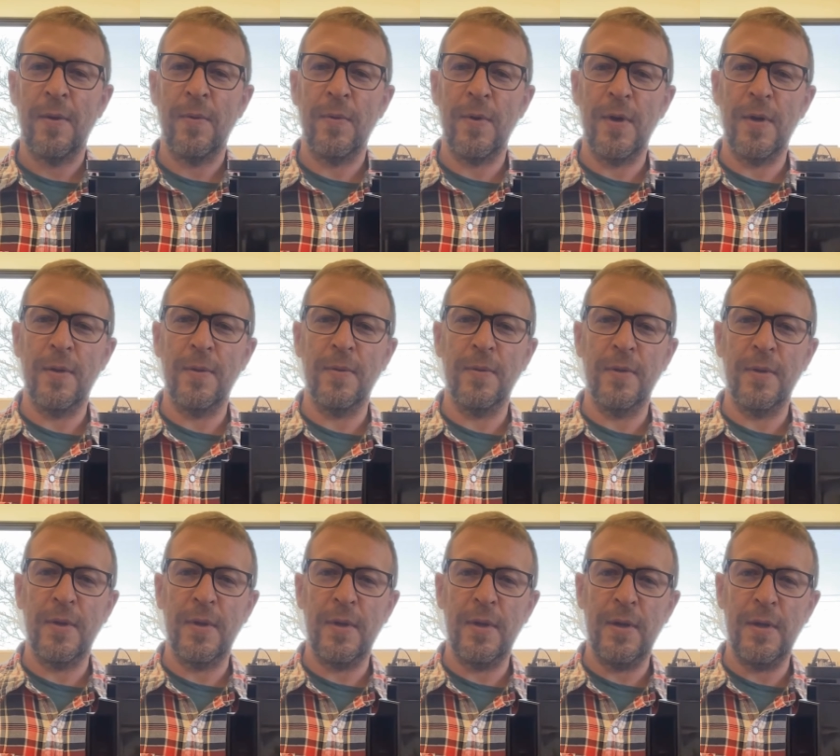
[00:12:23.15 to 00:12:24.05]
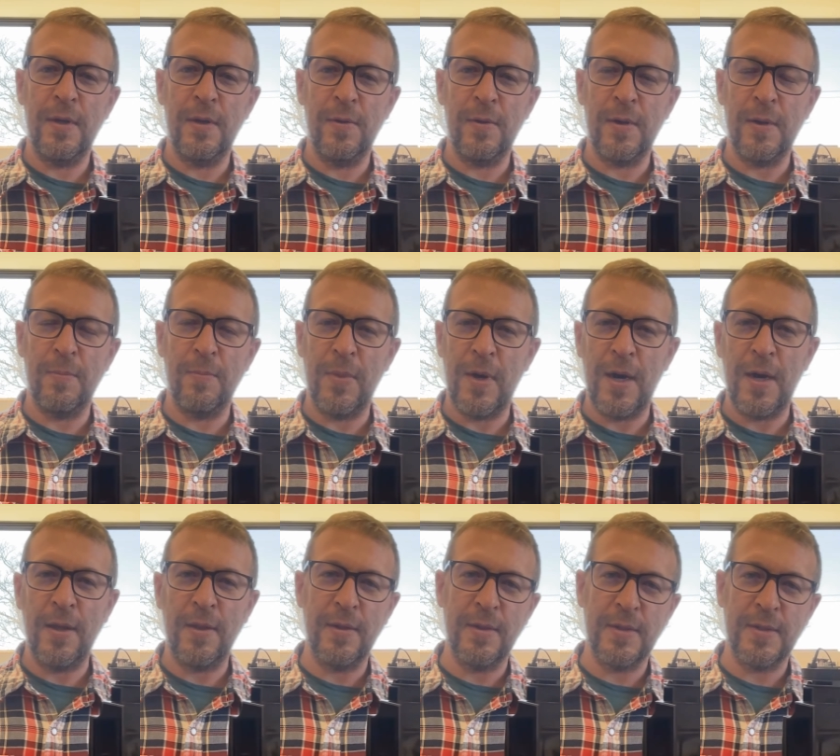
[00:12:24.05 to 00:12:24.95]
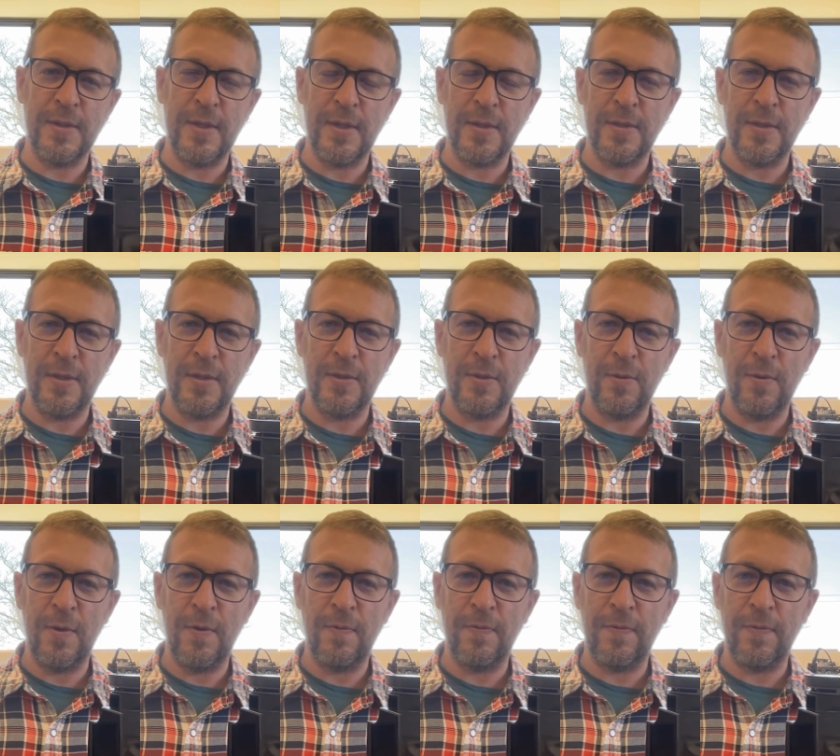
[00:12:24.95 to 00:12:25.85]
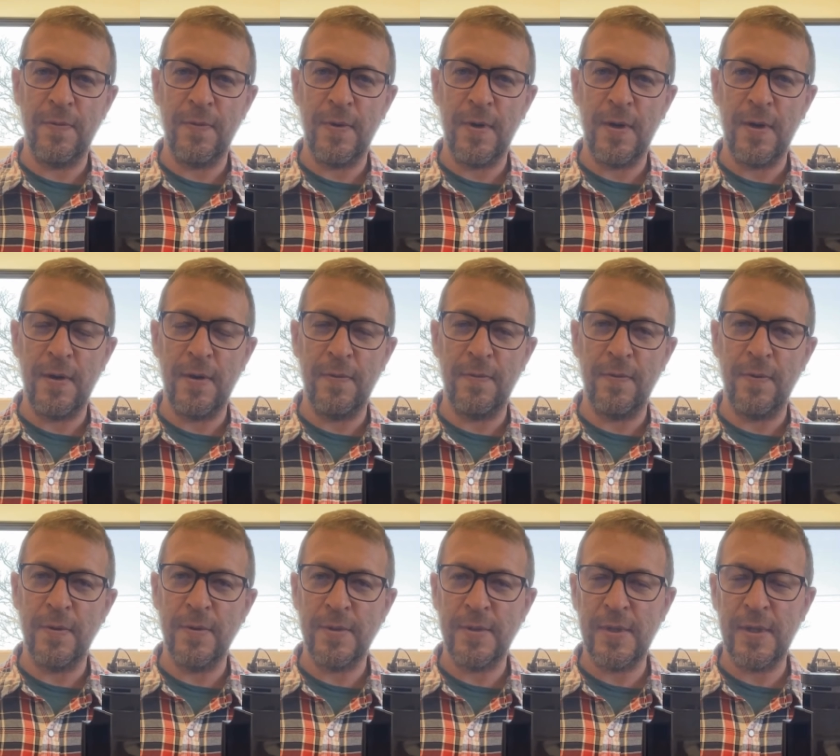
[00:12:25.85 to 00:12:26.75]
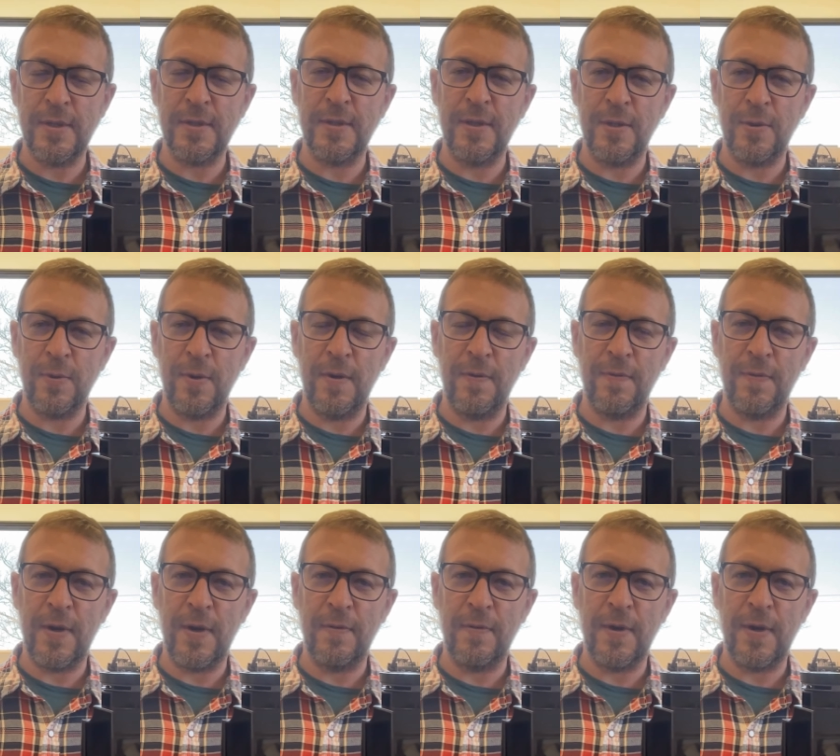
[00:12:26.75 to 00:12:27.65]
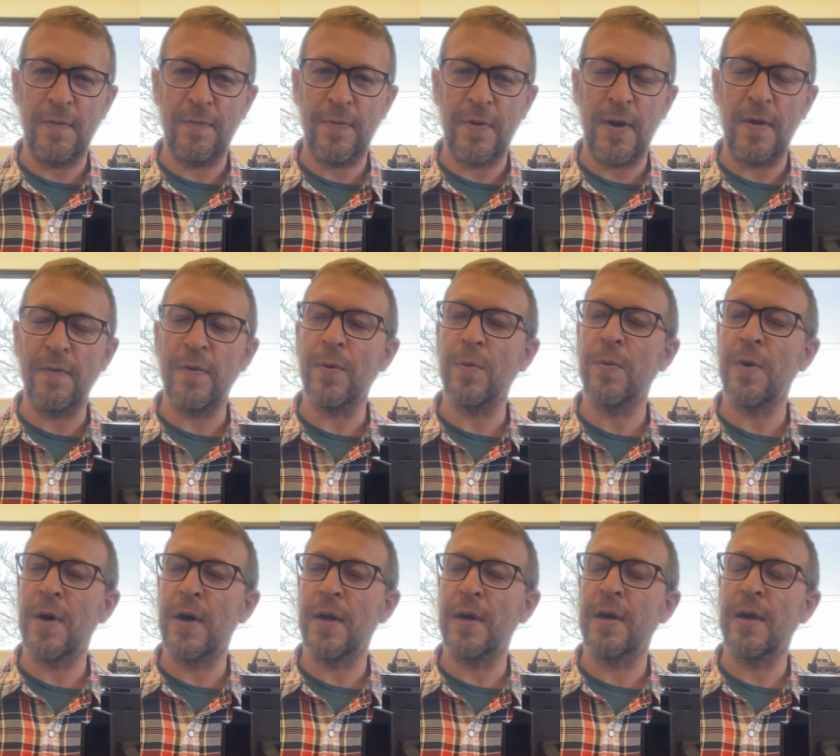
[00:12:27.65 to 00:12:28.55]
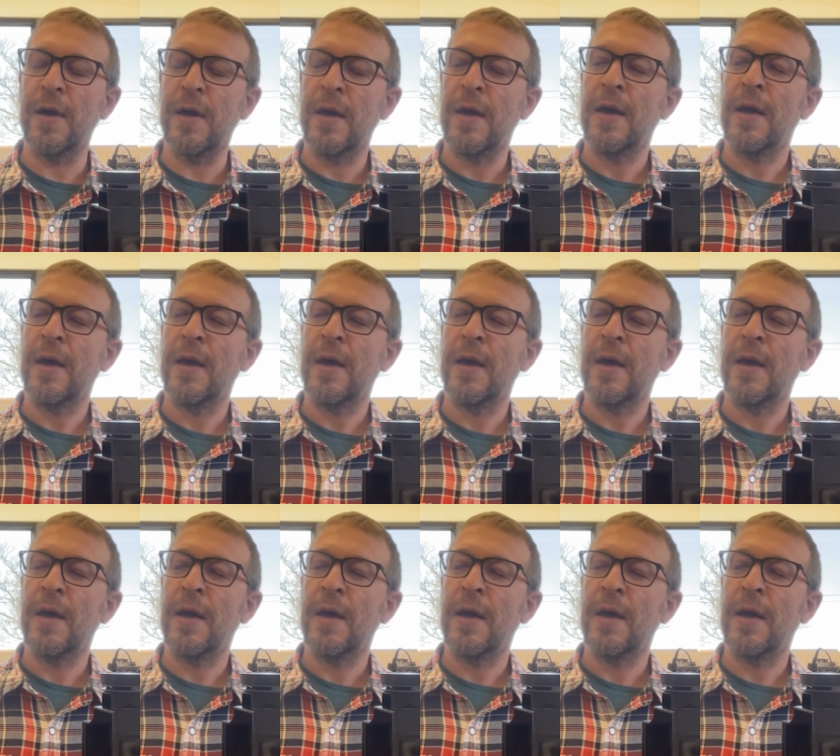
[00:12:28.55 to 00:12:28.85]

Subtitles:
Well, you can buy the 6025.501